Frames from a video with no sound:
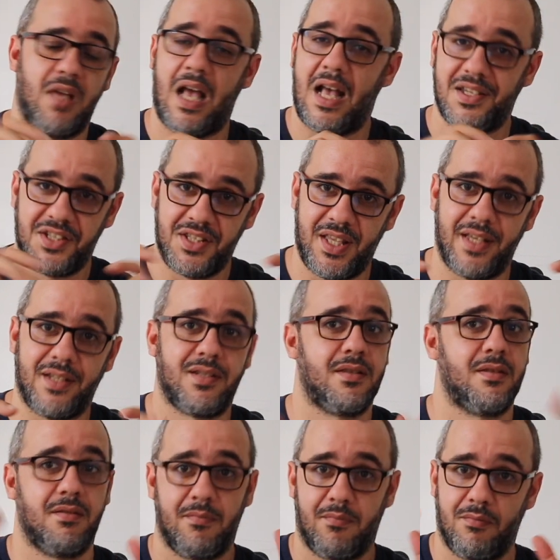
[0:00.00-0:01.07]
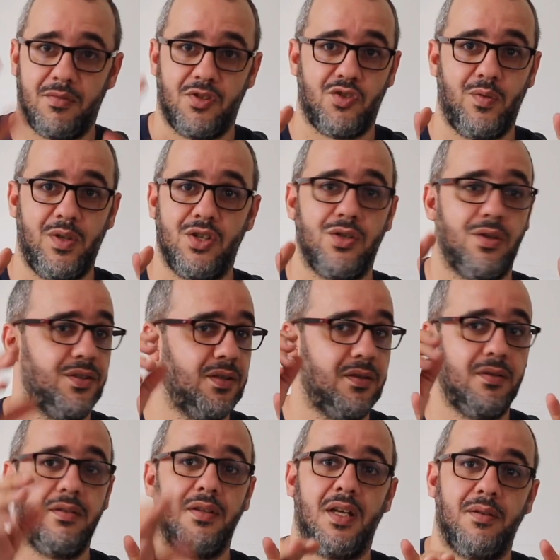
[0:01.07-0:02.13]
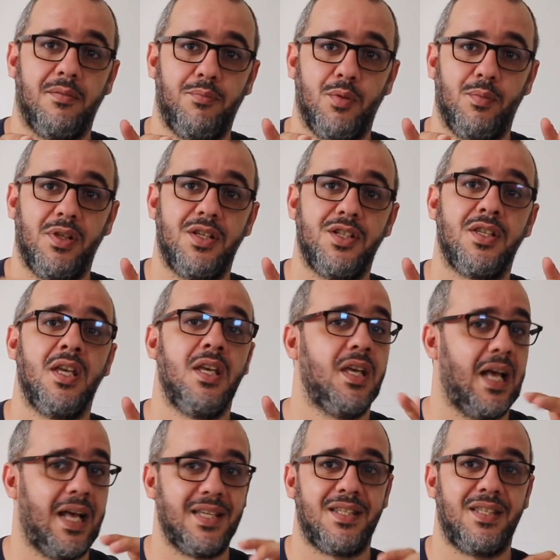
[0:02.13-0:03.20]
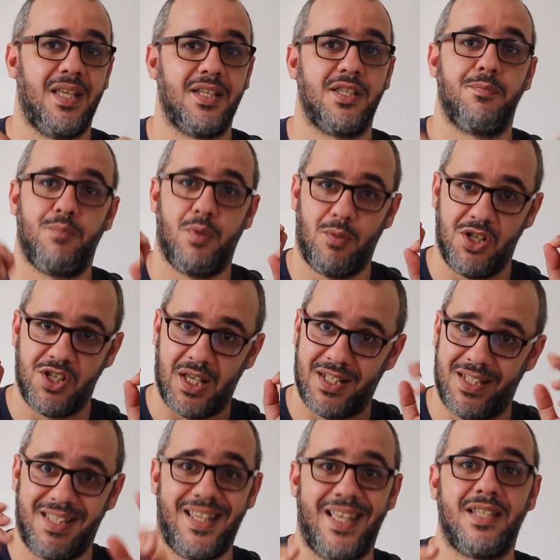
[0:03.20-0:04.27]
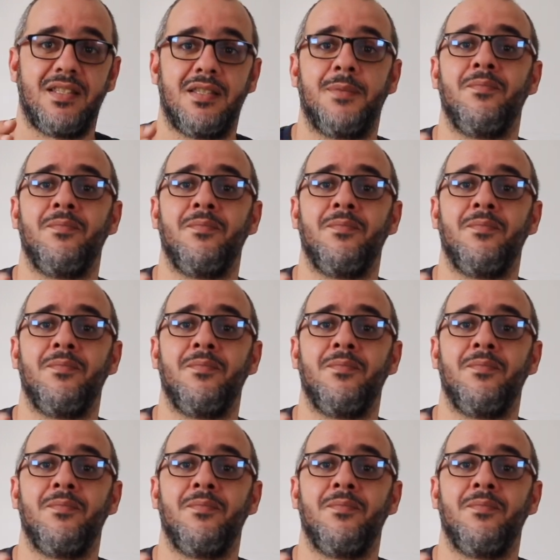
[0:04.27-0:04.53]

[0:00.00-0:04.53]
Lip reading: as text, screenshotted and published, as text, published as text.